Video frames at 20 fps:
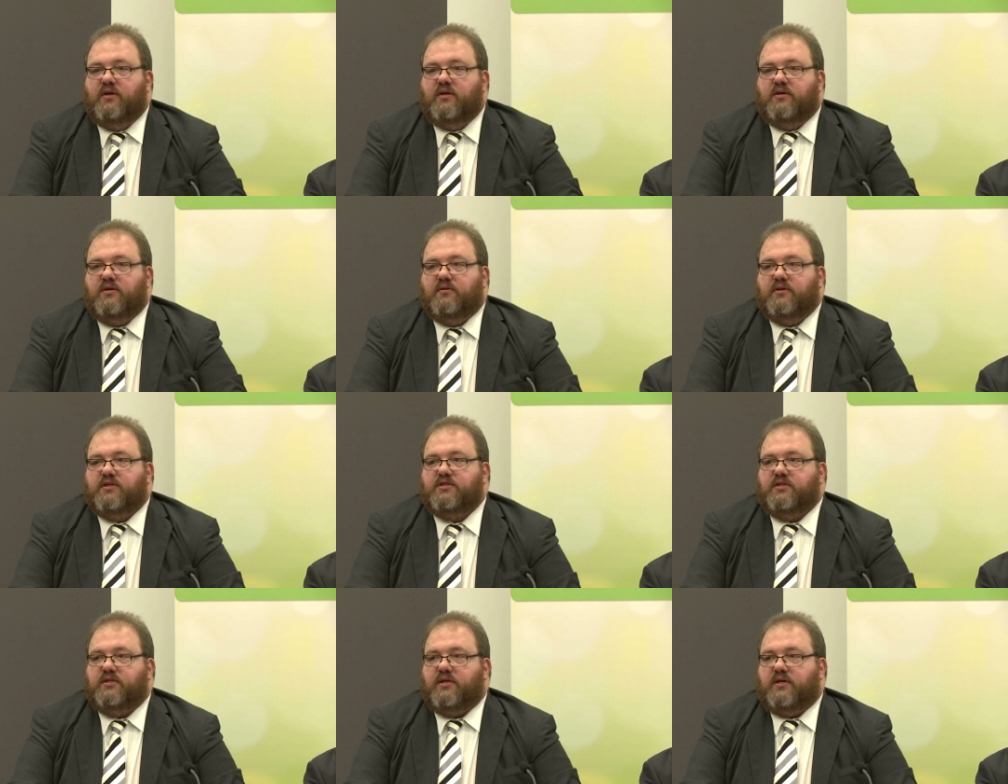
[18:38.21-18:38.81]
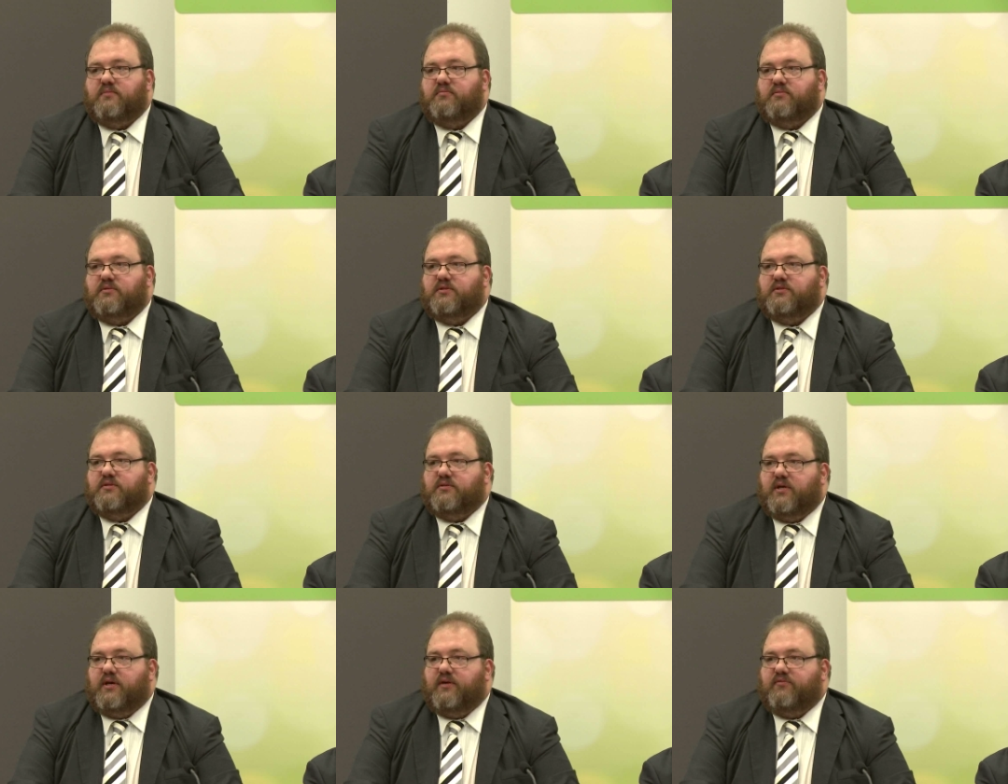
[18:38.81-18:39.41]
You actually
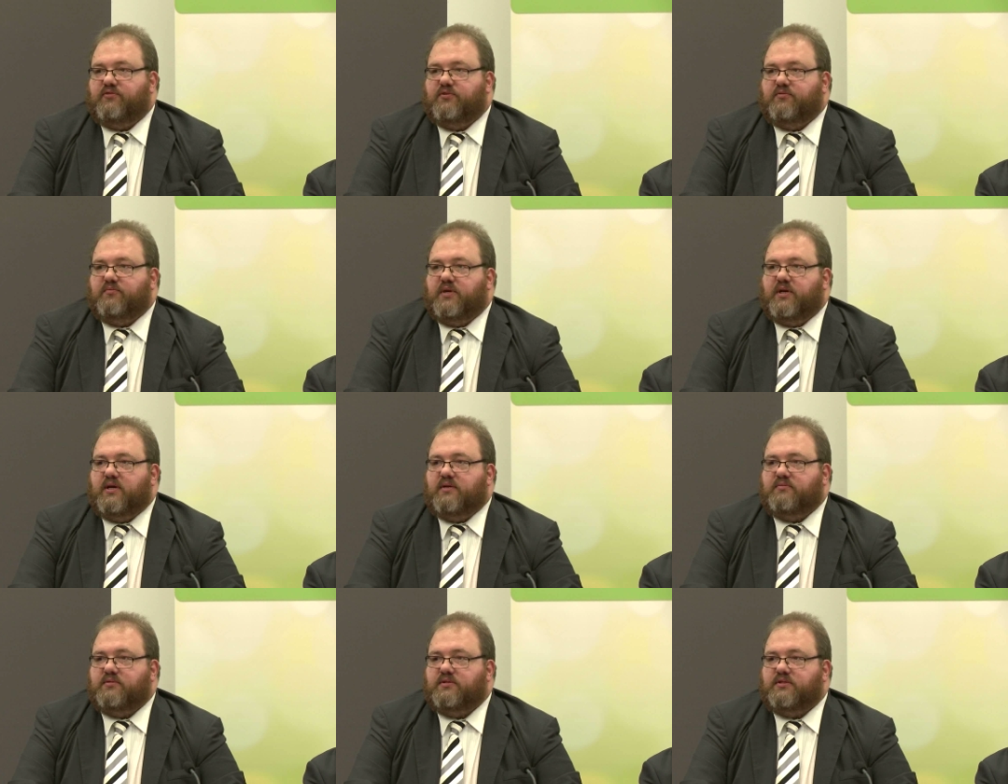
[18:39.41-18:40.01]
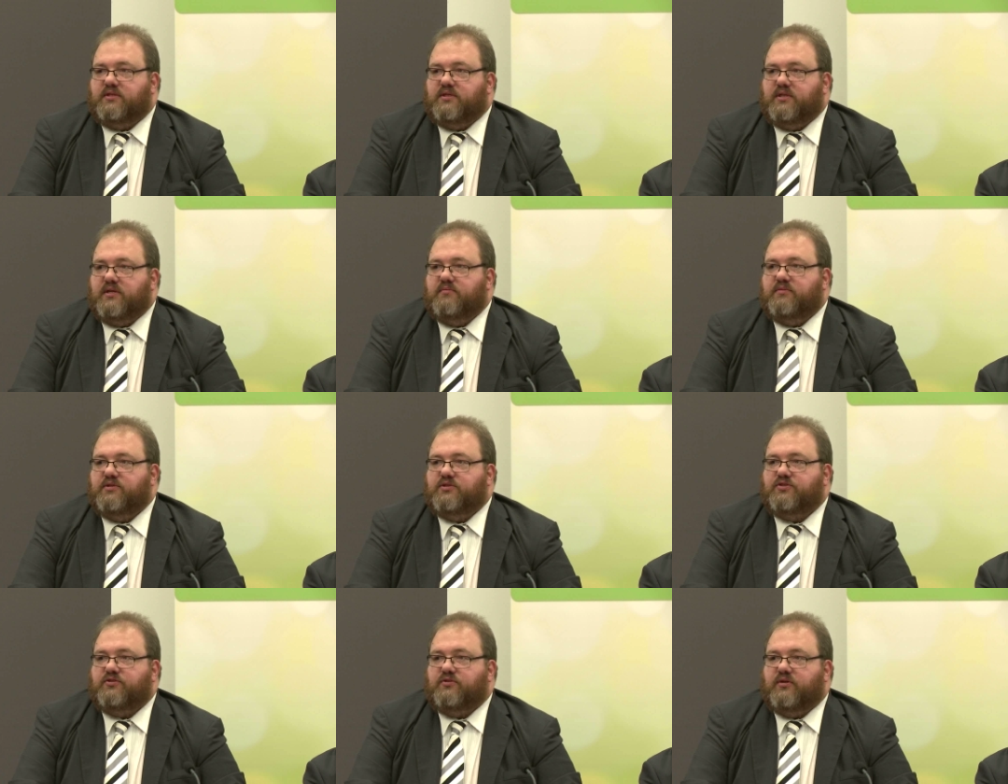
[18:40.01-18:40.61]
have to be able to
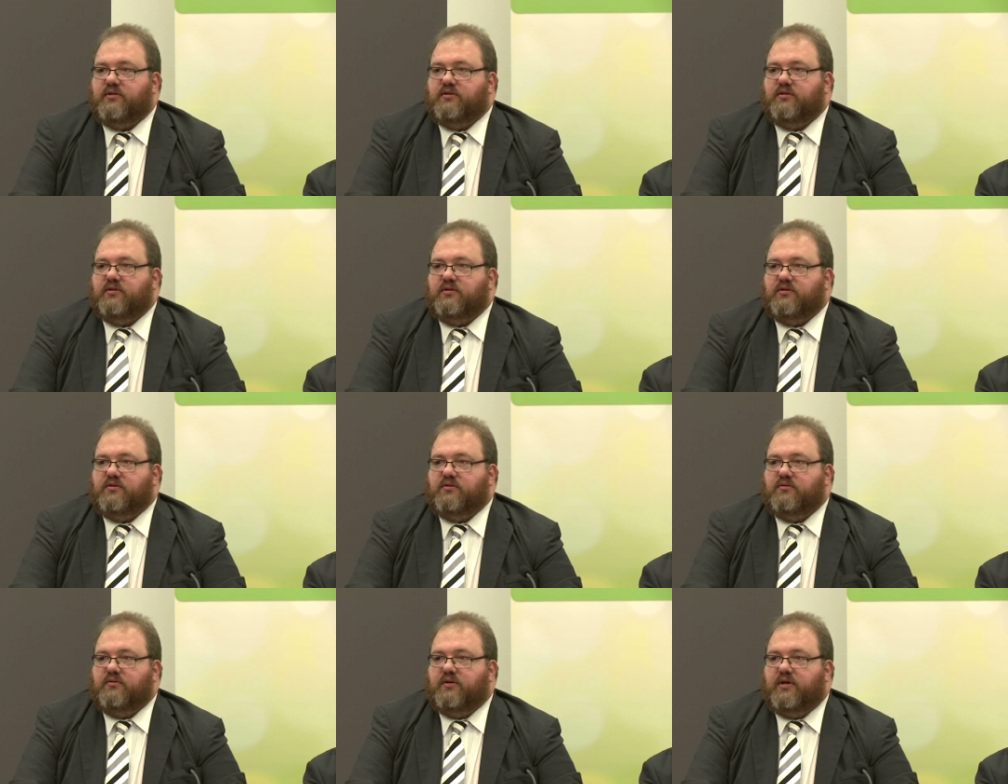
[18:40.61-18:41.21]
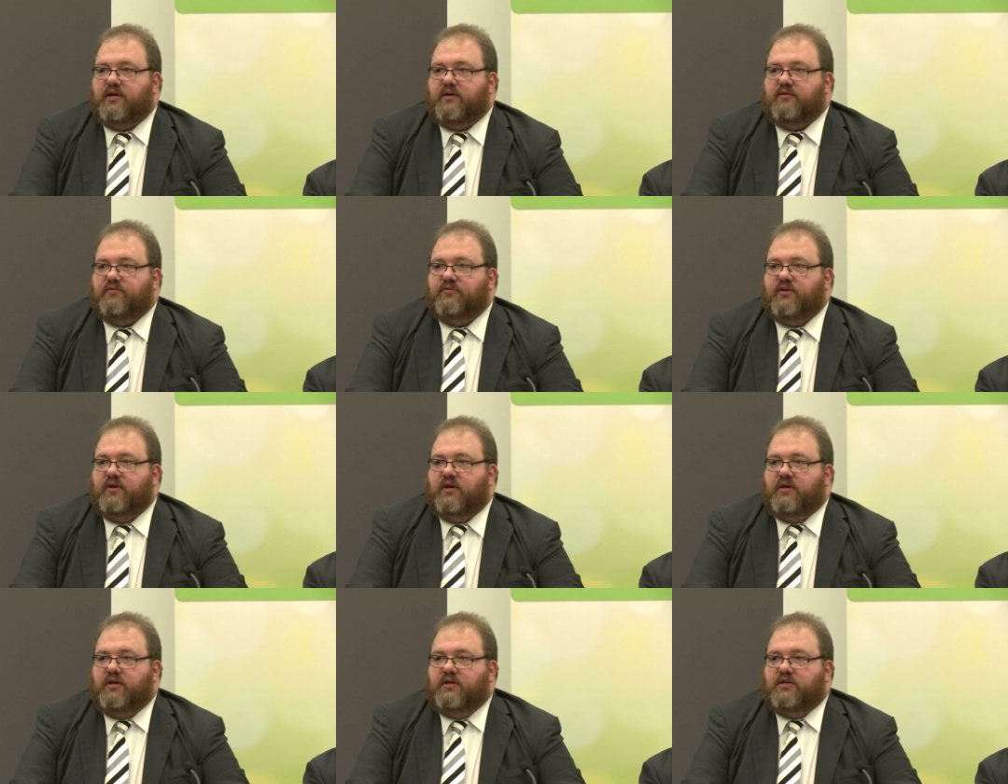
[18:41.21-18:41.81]
demonstrate that you have
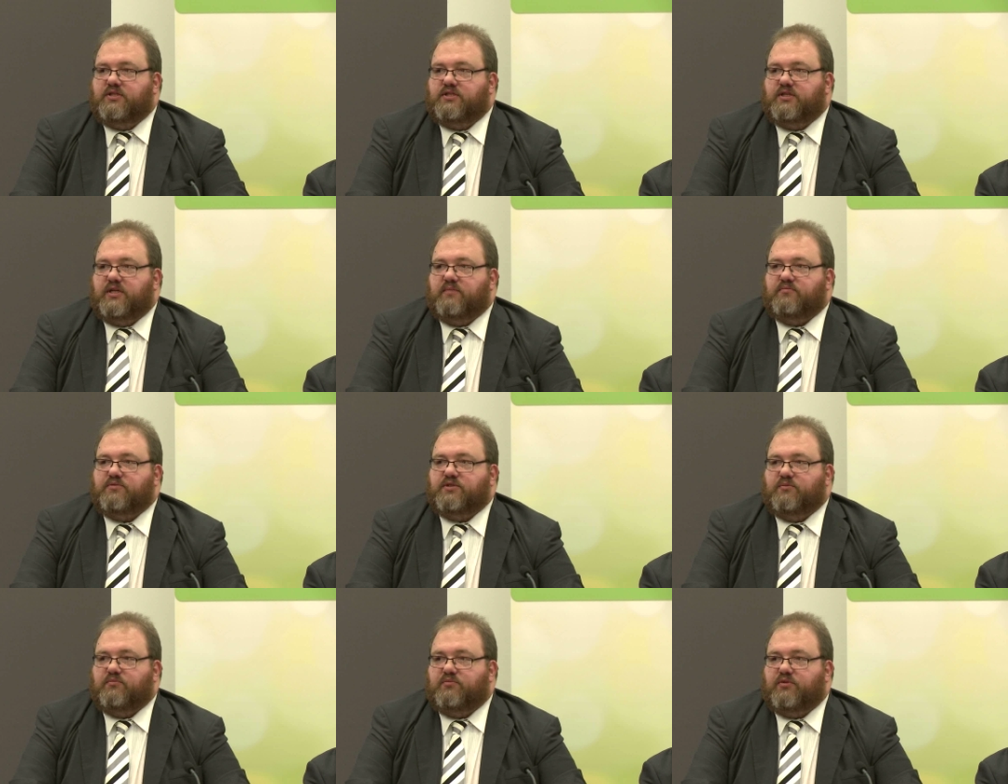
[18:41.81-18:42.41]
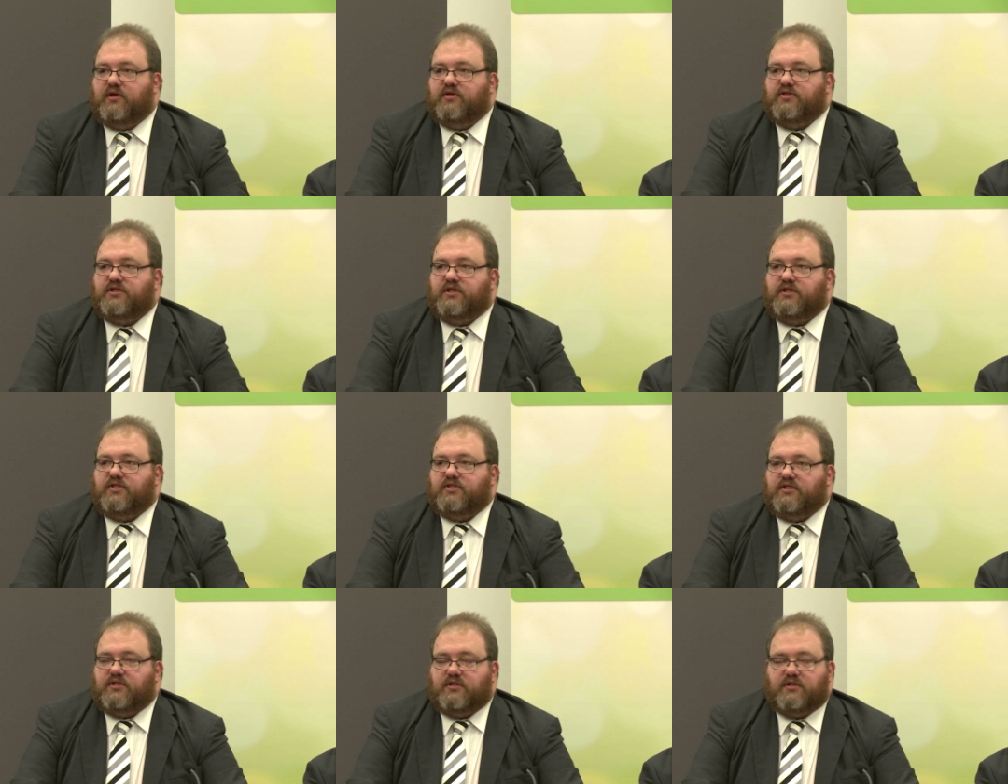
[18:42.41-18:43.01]
steps and
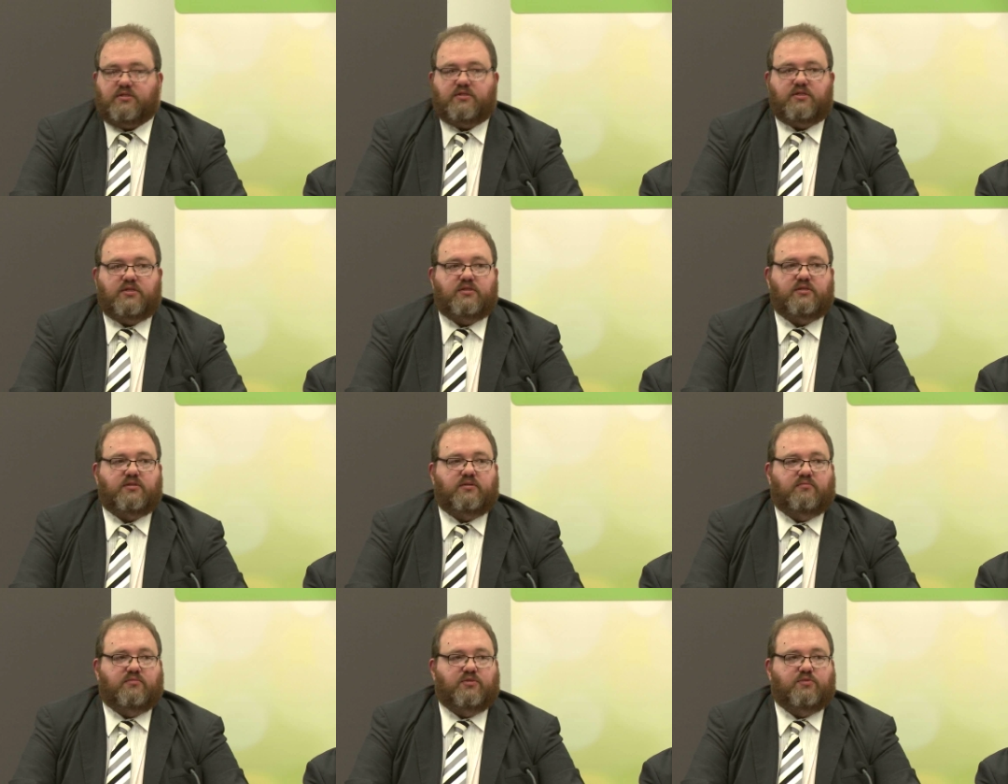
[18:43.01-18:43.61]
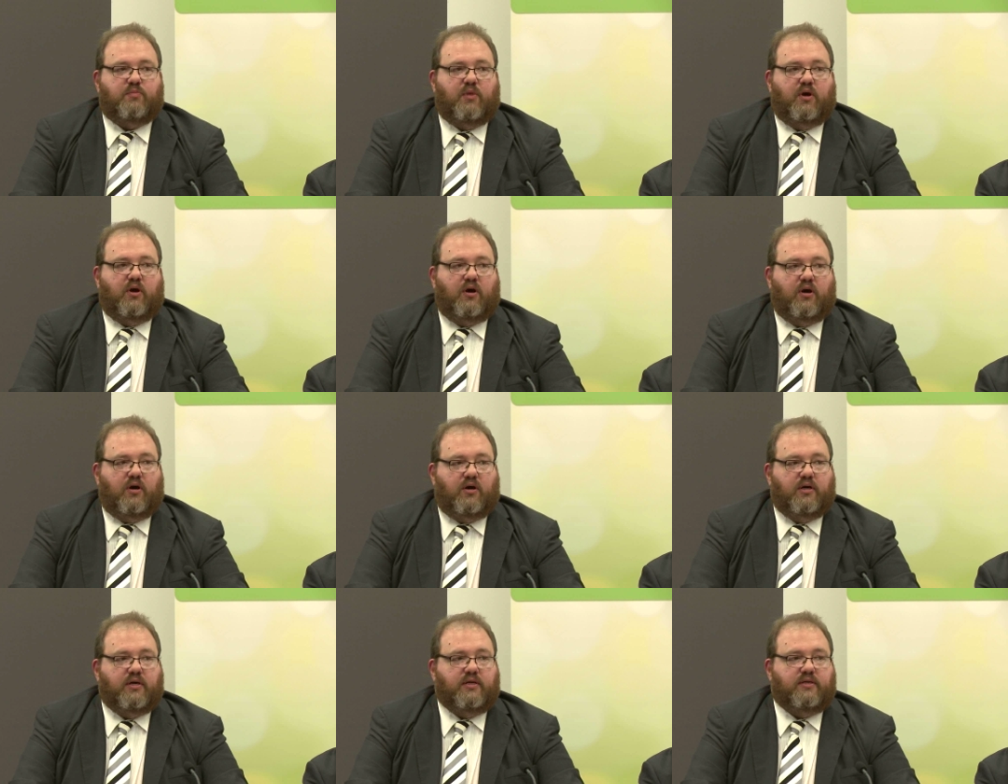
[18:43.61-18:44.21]
processes and systems
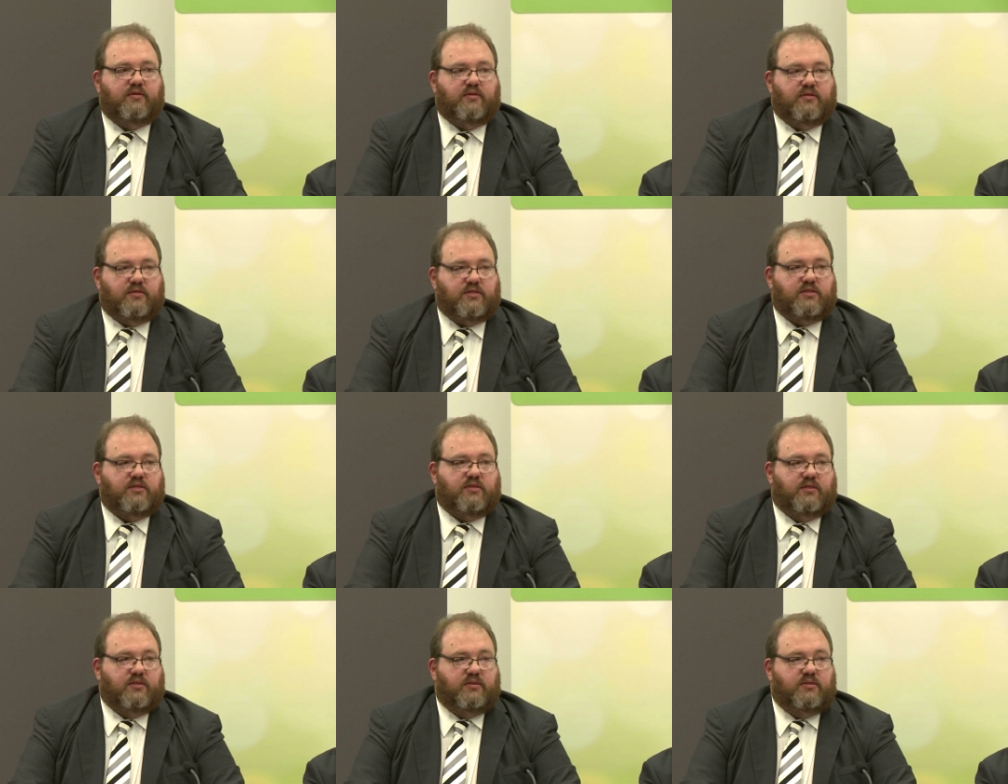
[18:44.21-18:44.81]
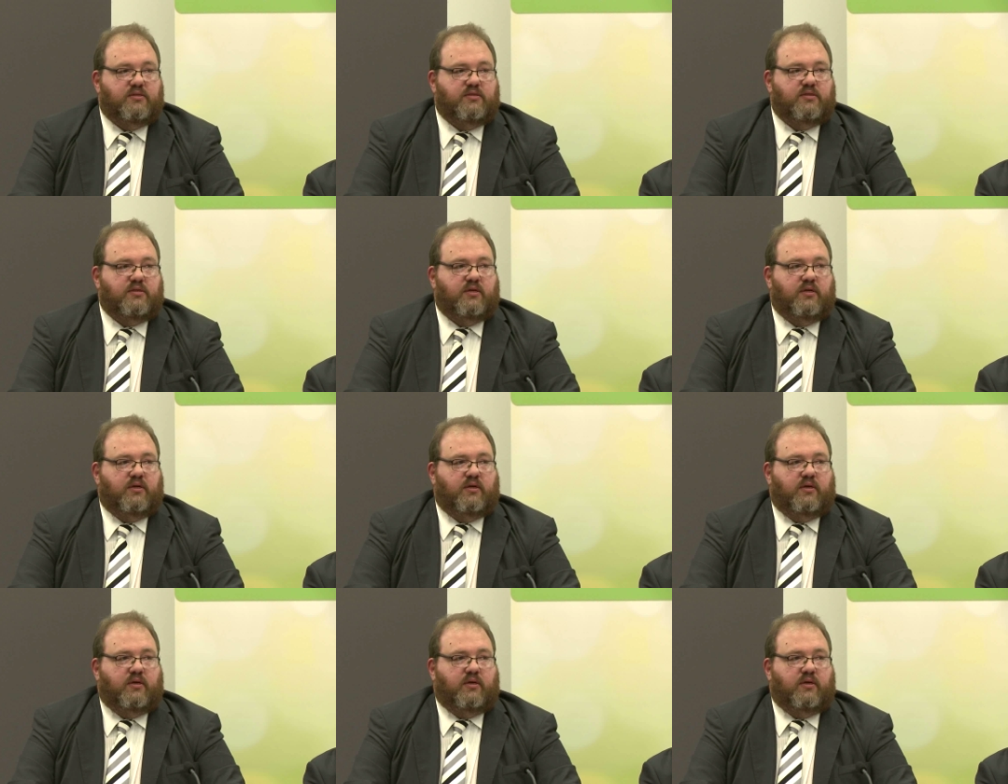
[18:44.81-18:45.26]
behind the scenes